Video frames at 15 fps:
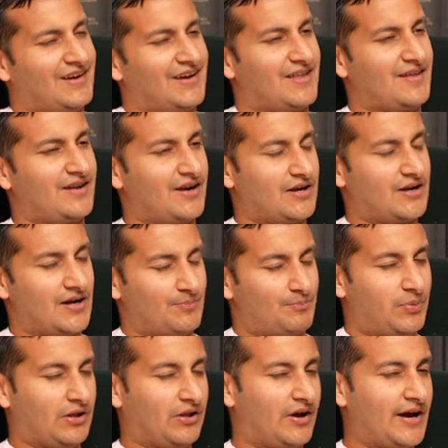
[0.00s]
And then I
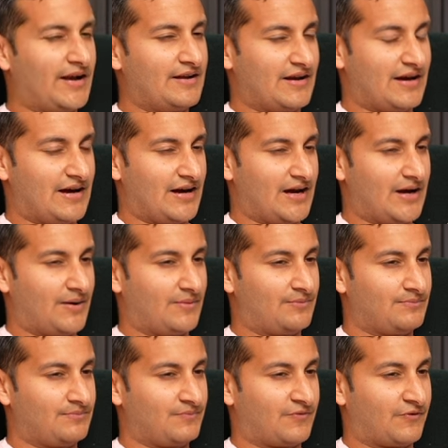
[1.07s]
applied
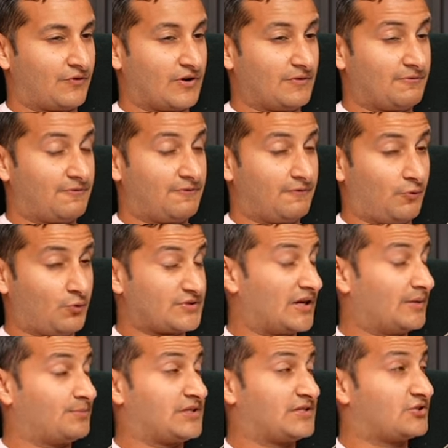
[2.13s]
um, for a
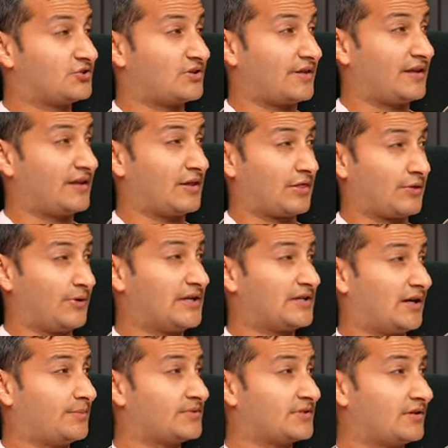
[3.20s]
full-time position, I think, three
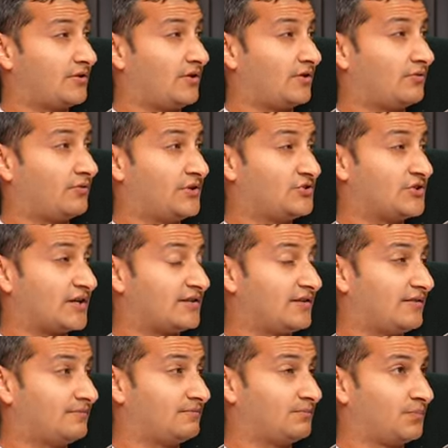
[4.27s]
times and got
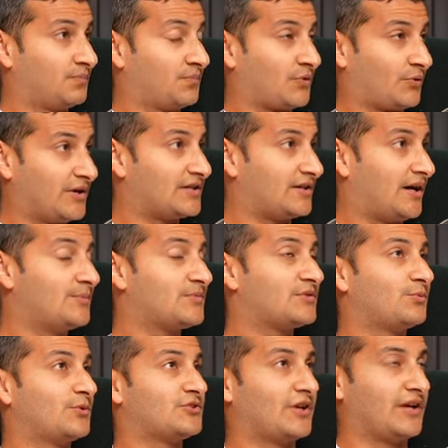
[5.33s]
rejected three
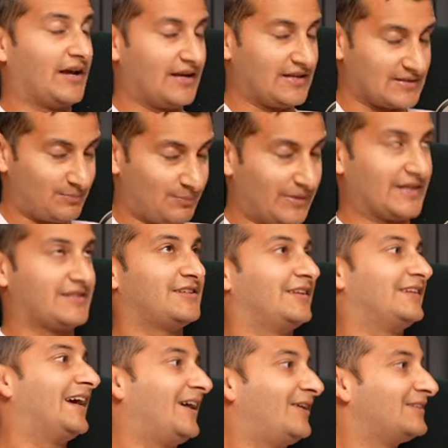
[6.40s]
times, which again is a blessing
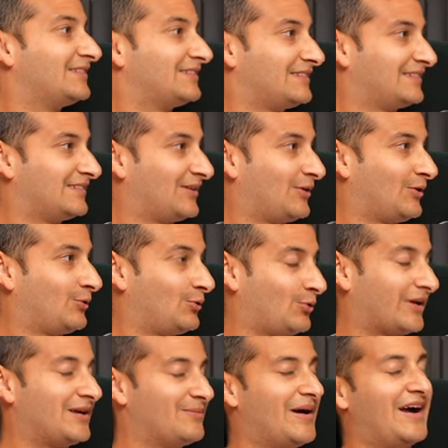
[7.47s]
now,
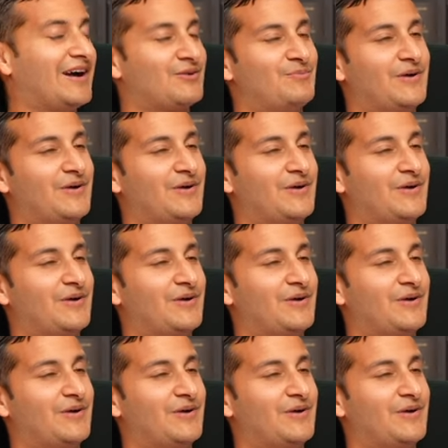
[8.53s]
looking back.